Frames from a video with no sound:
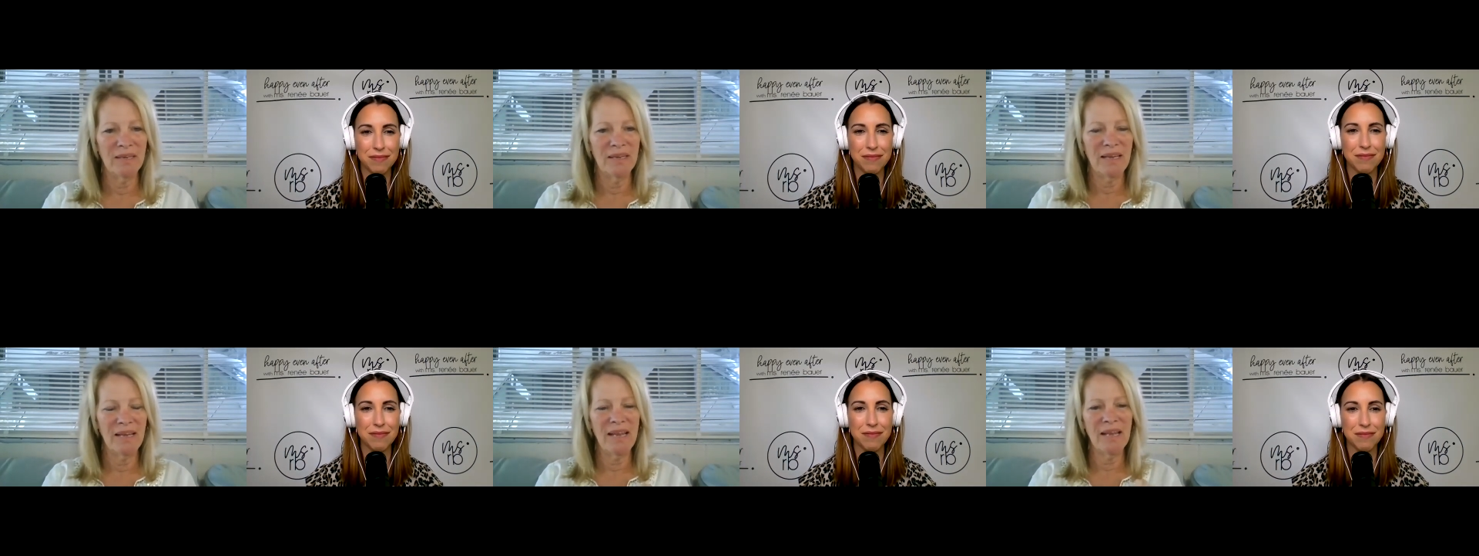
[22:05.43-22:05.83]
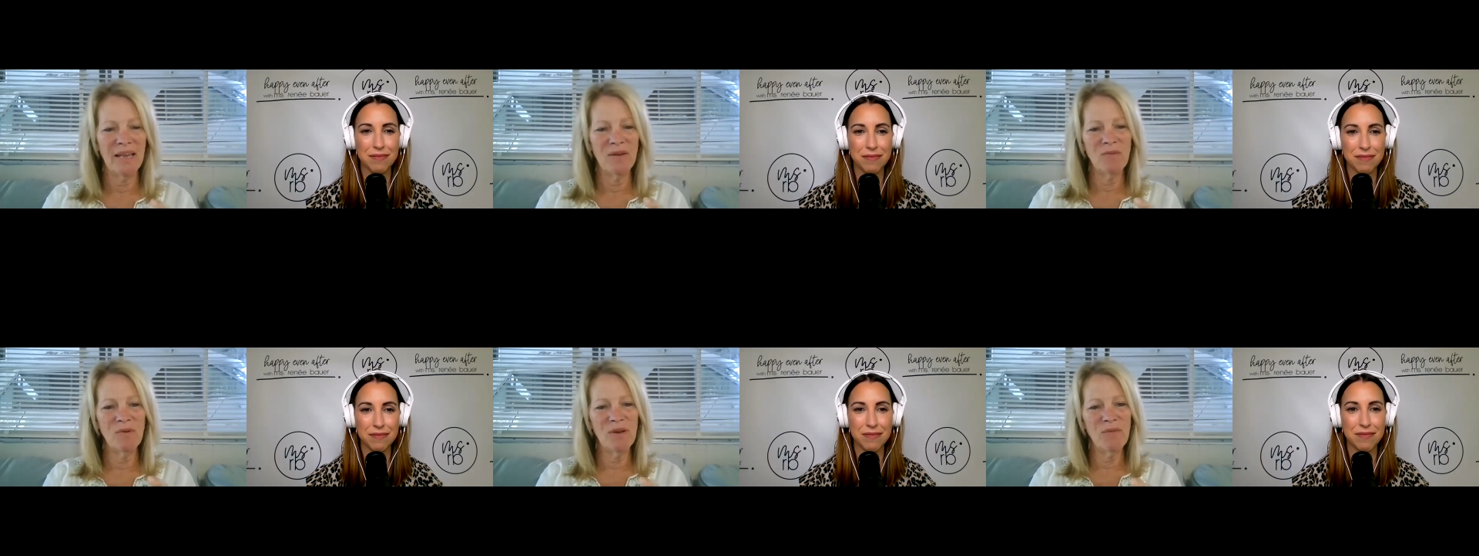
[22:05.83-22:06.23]
Speaker 1: Mm.
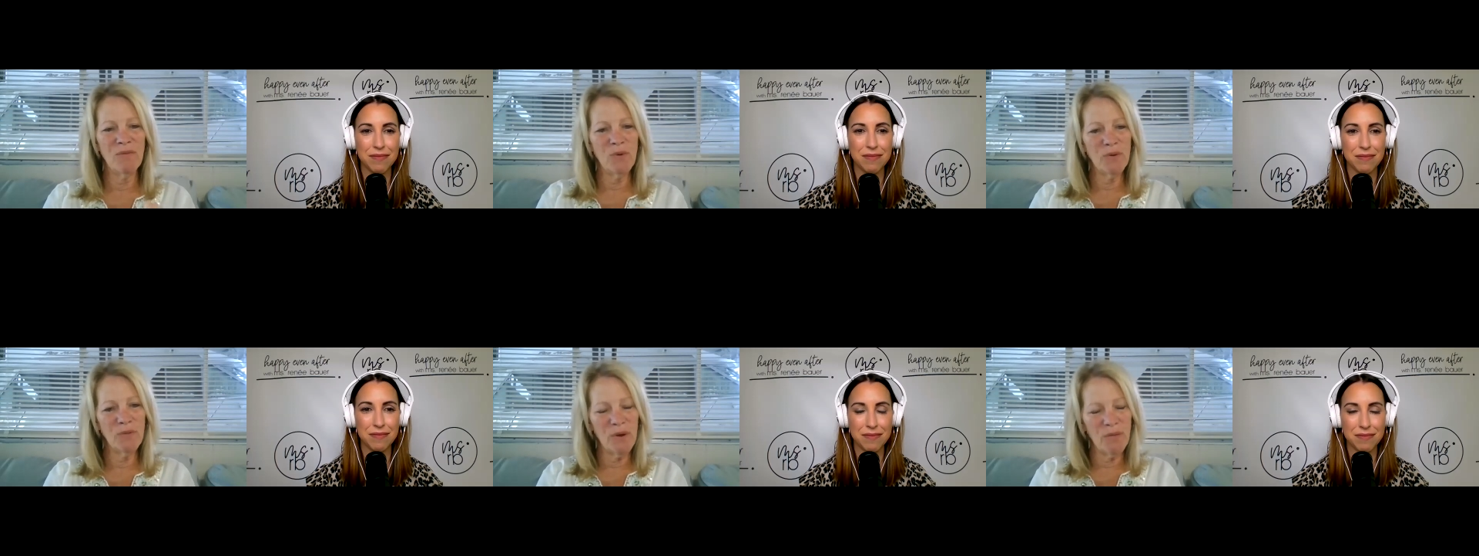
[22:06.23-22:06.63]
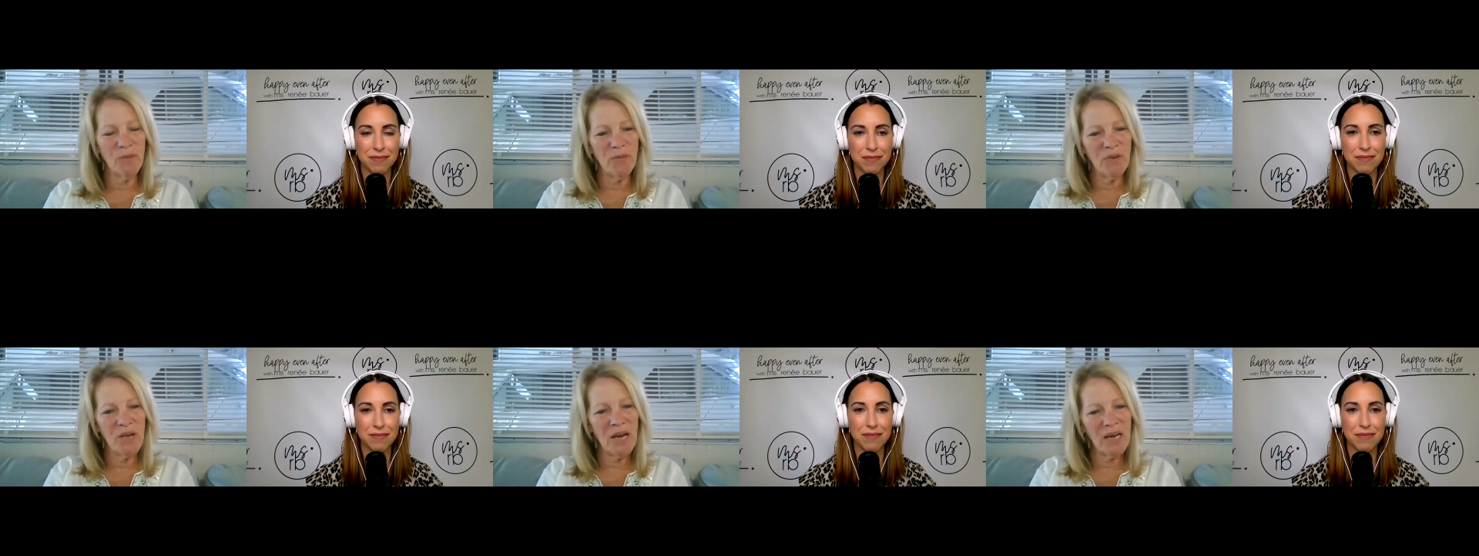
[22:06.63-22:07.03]
And if we're if
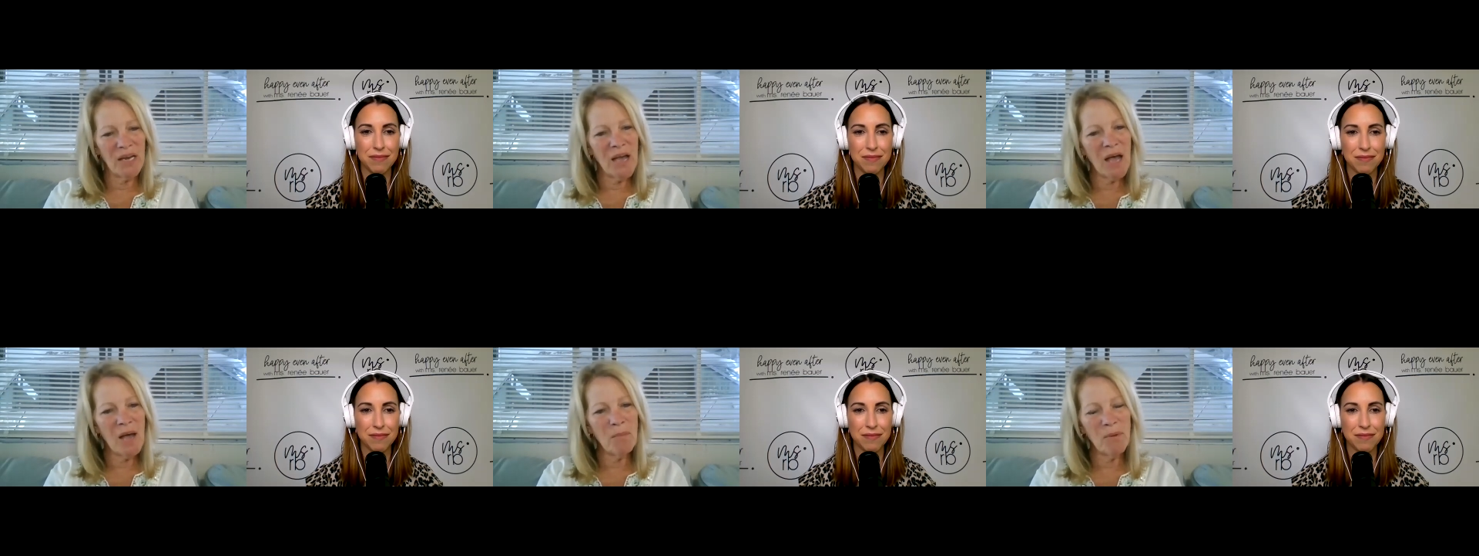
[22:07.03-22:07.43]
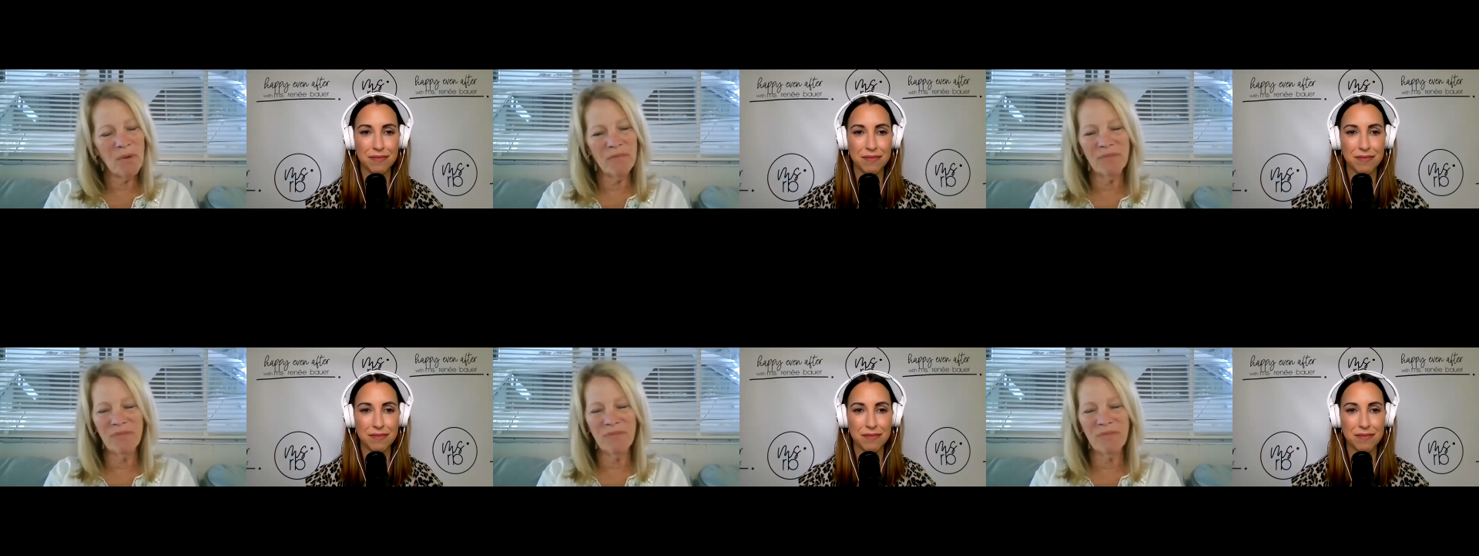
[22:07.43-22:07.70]
we've got a cup of